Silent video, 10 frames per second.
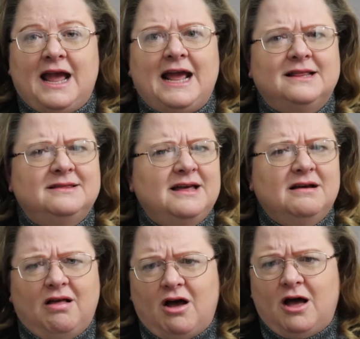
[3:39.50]
And
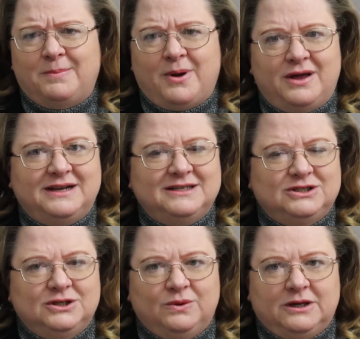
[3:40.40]
they'll hop on
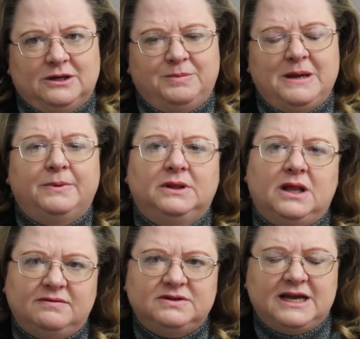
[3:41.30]
and do it. People
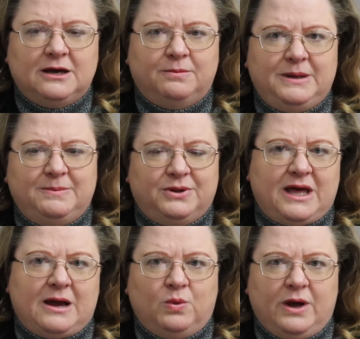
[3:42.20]
love to help people
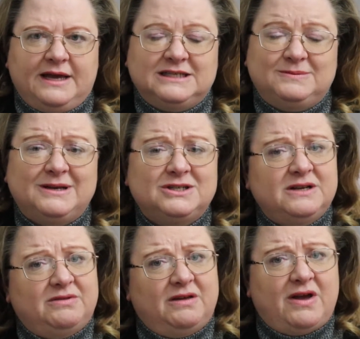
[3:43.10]
that way,
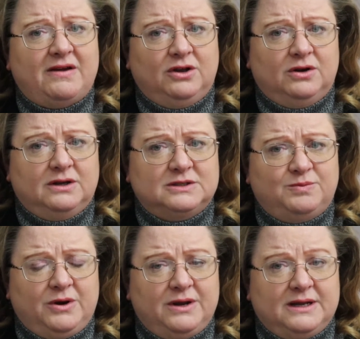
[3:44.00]
especially if they've had a good
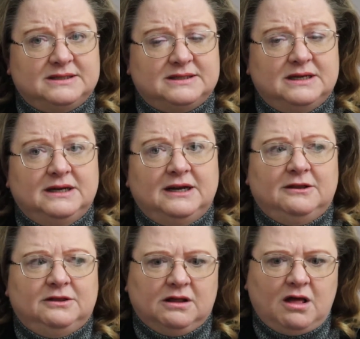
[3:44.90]
experience.
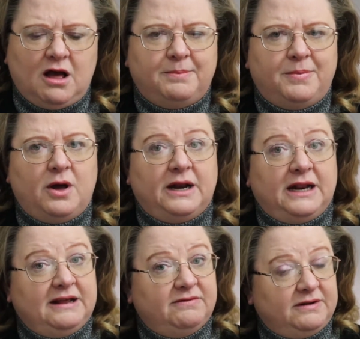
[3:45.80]
They'll hop on,
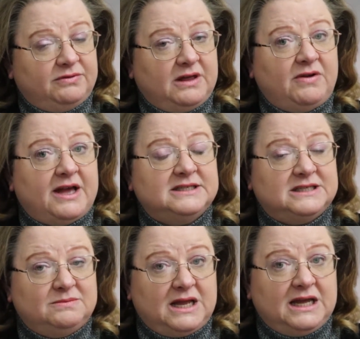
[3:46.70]
and even if they've had
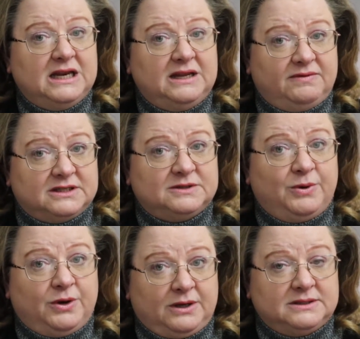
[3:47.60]
some negative
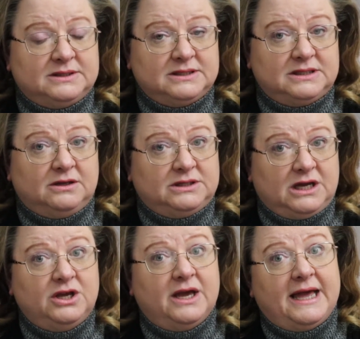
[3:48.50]
experiences, they'll
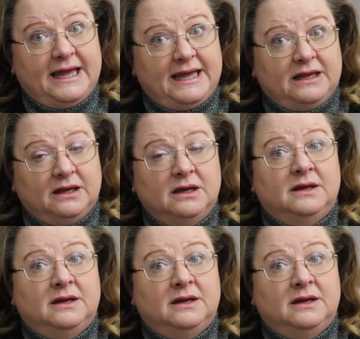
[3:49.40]
tell you, hey,